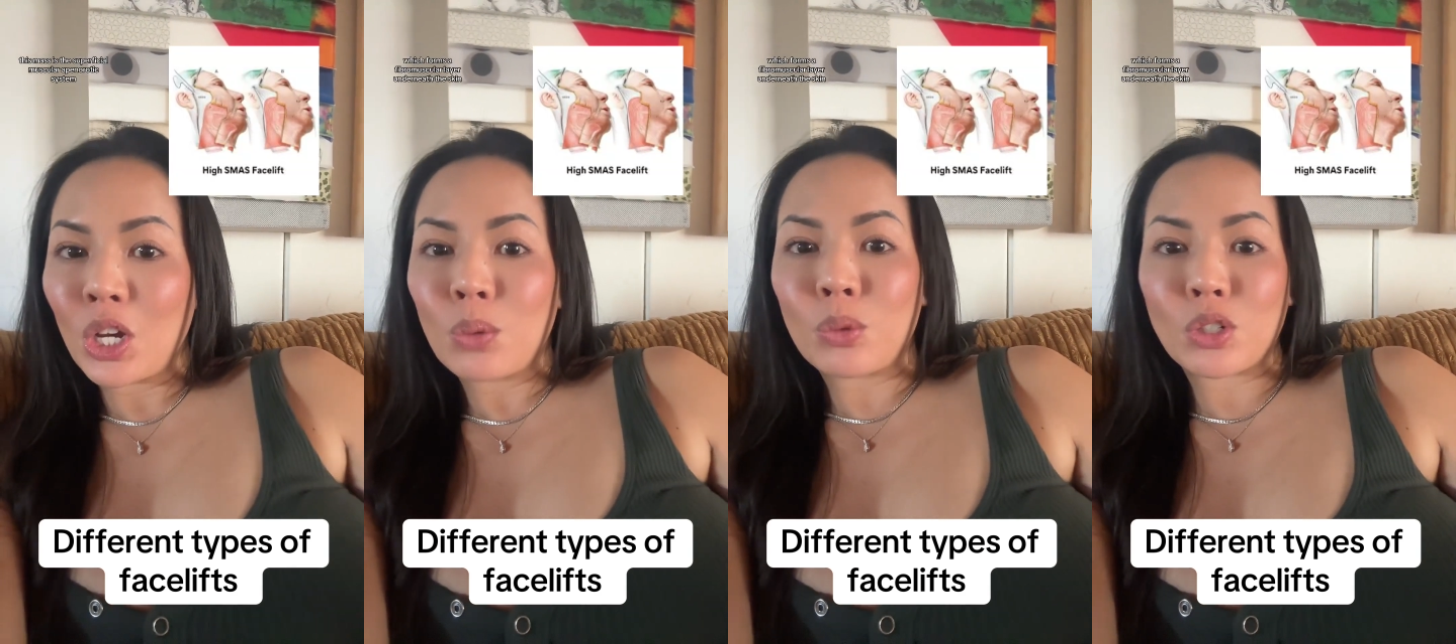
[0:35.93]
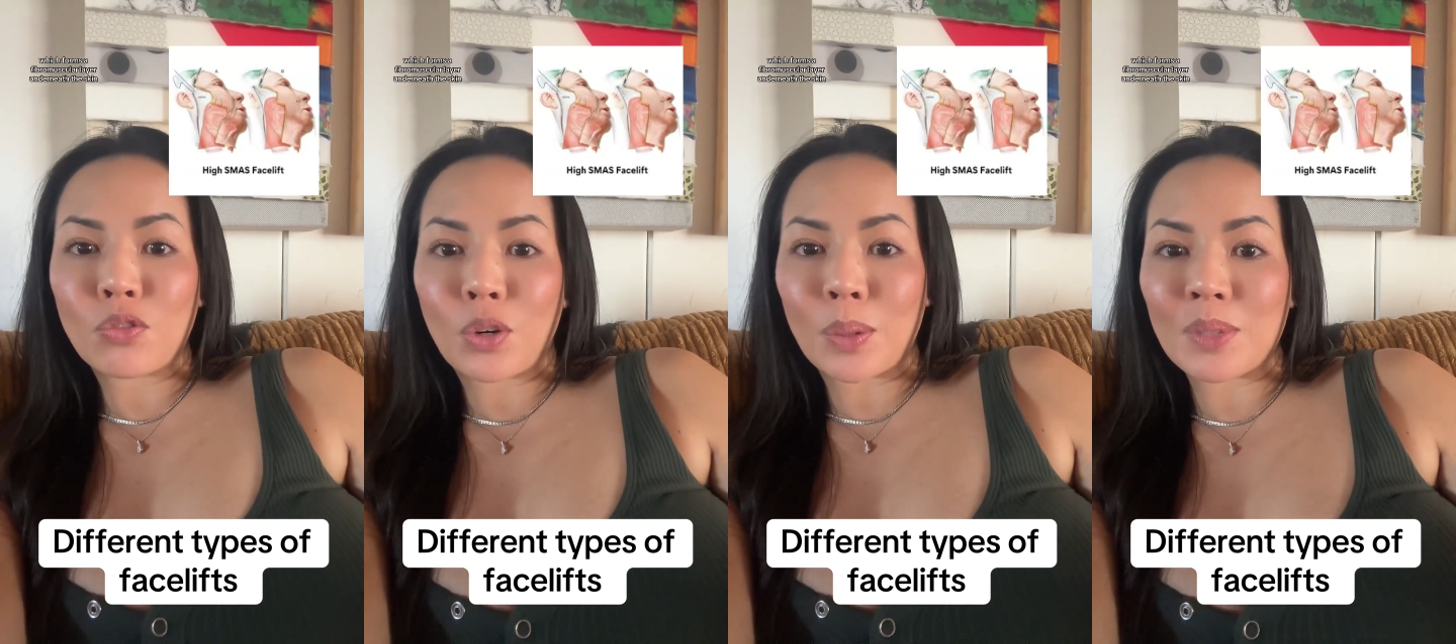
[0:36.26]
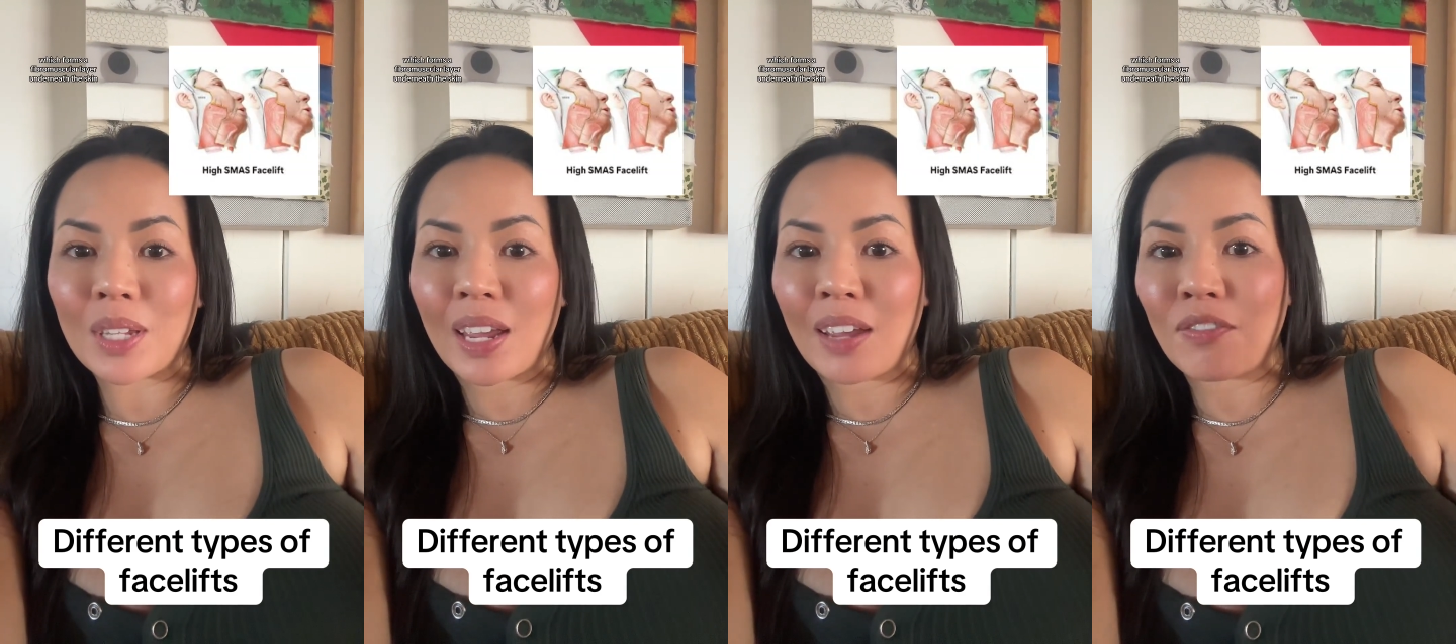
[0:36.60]
which forms
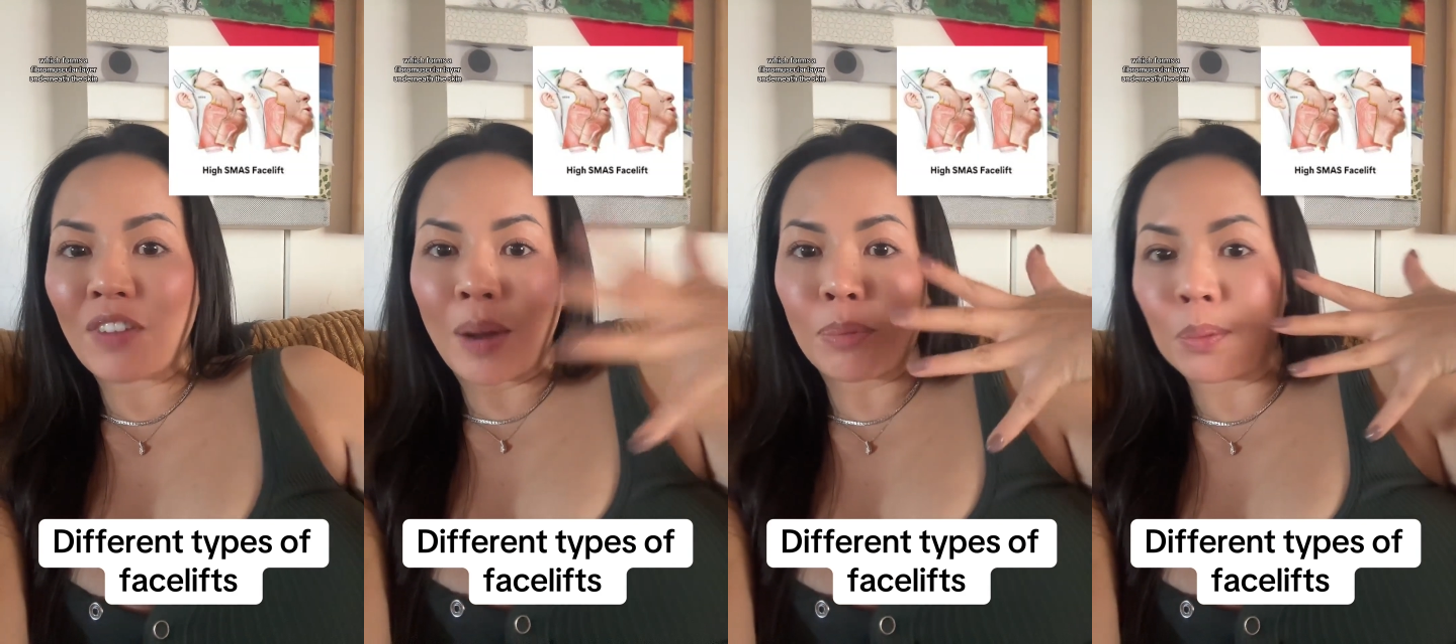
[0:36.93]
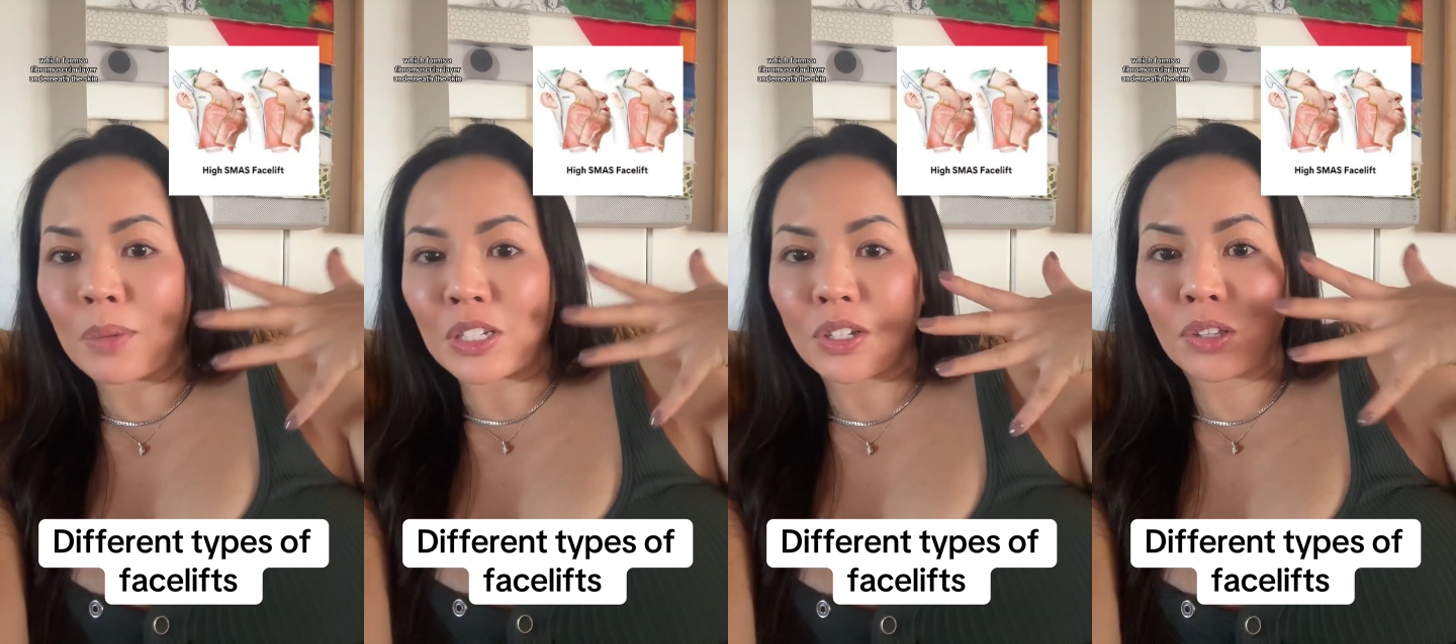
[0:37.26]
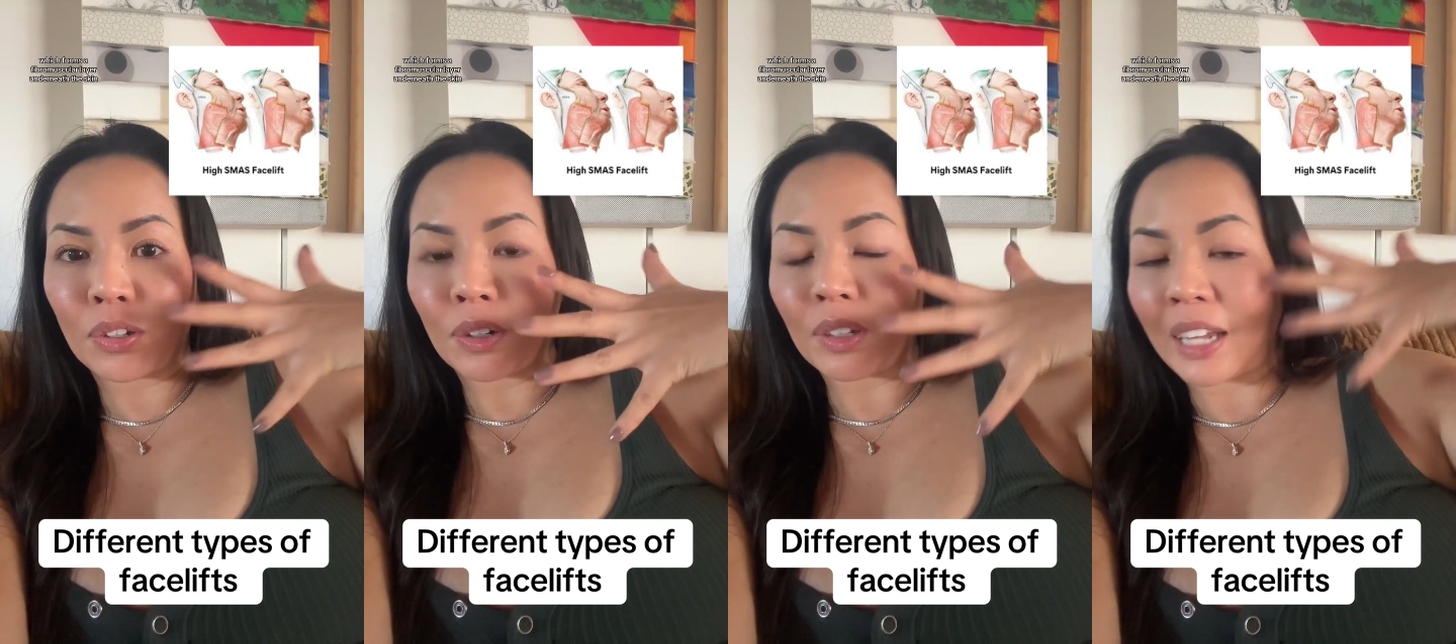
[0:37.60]
a
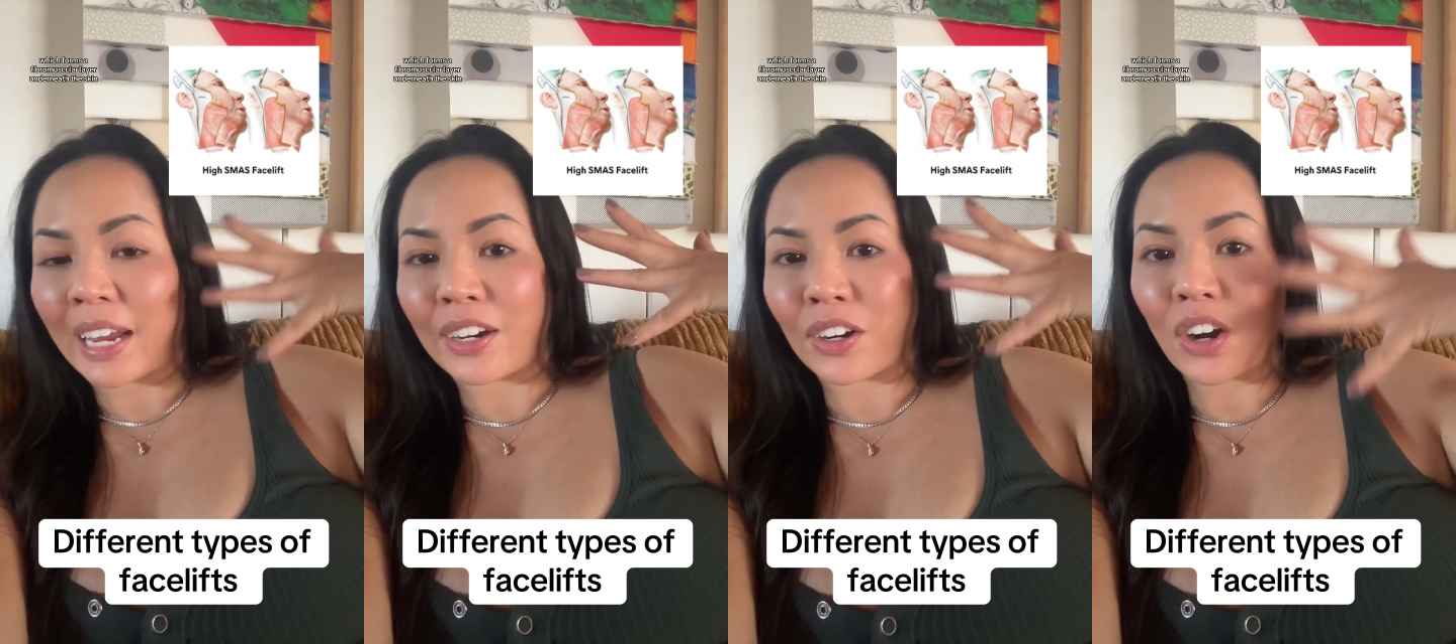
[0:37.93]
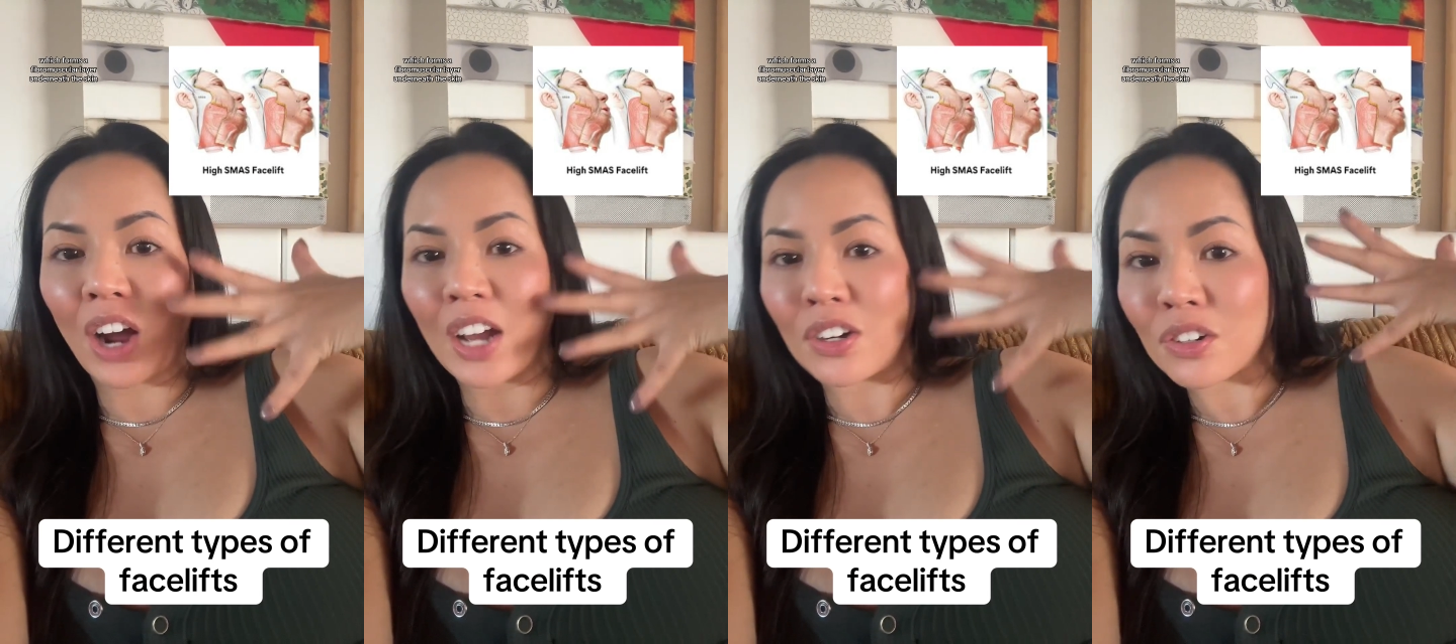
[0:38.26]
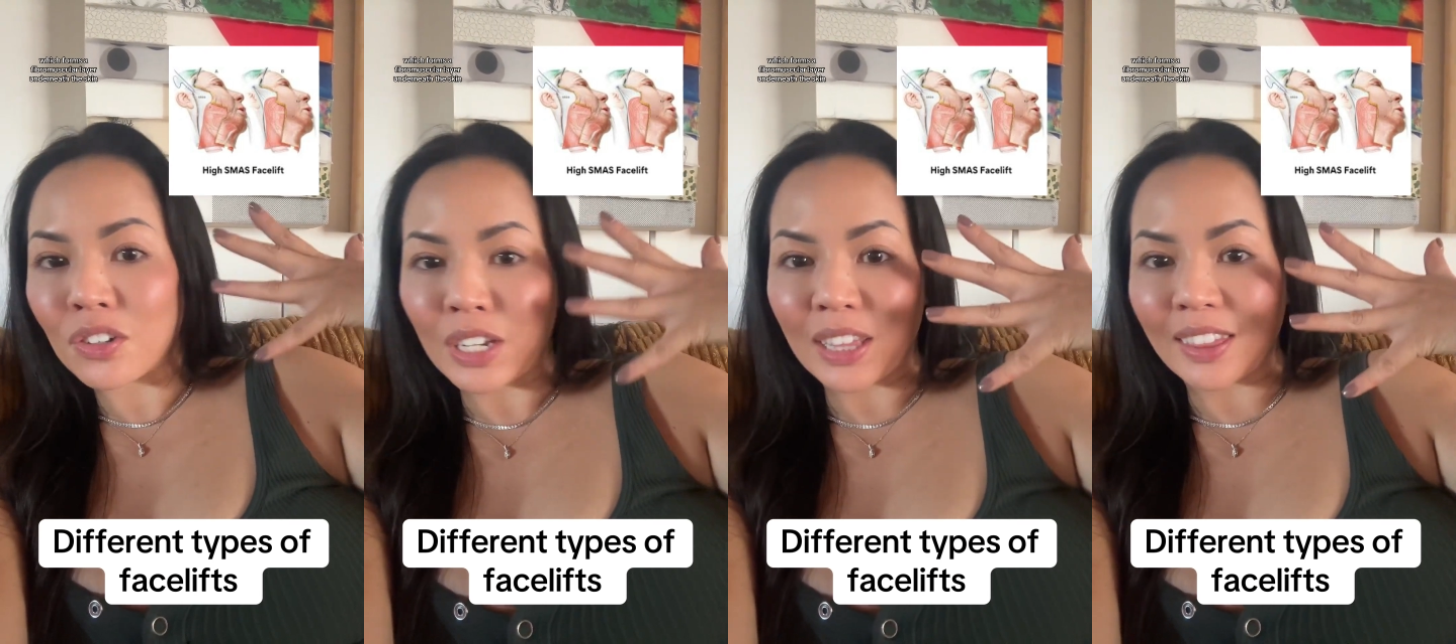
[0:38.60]
fibromuscular layer
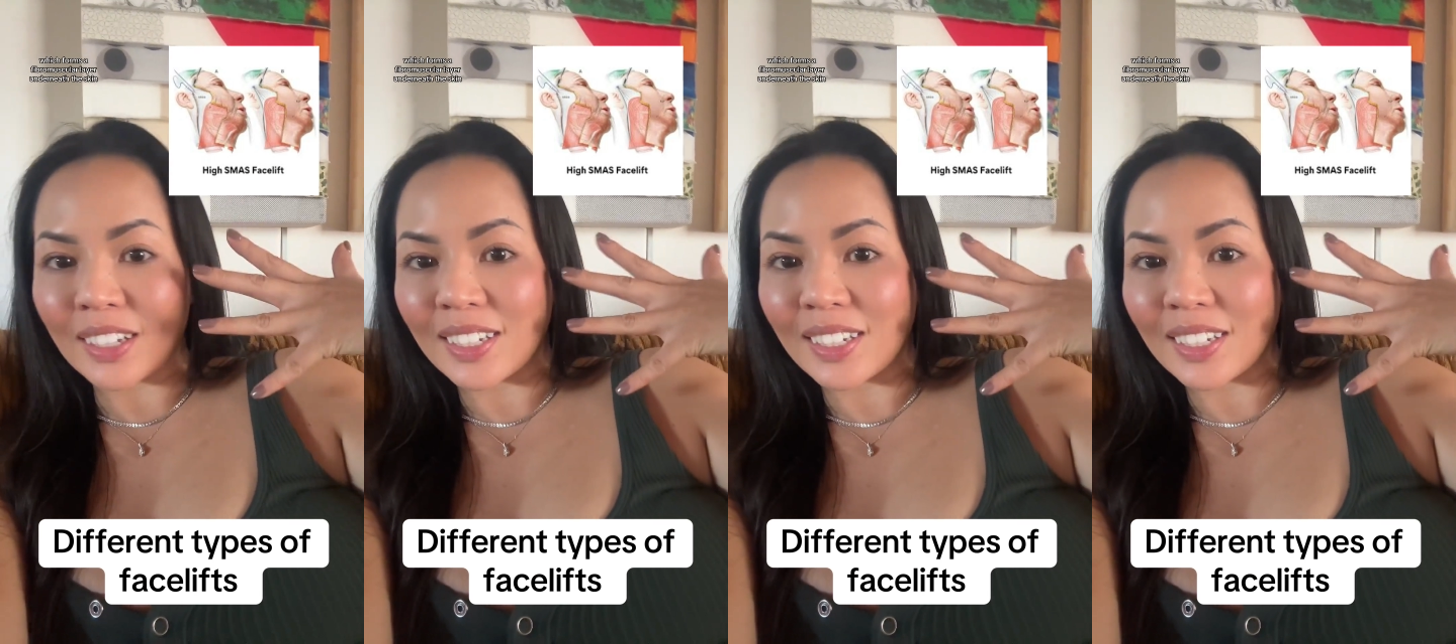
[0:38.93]
underneath the